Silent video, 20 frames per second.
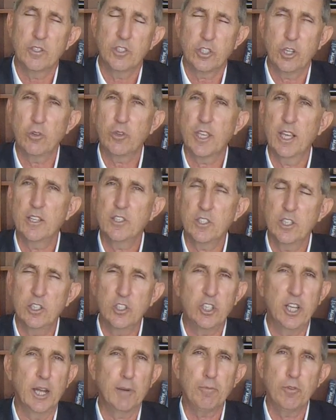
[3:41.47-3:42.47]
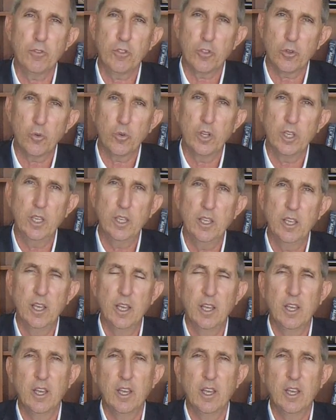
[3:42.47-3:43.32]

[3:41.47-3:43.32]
showcased in Chapter 3.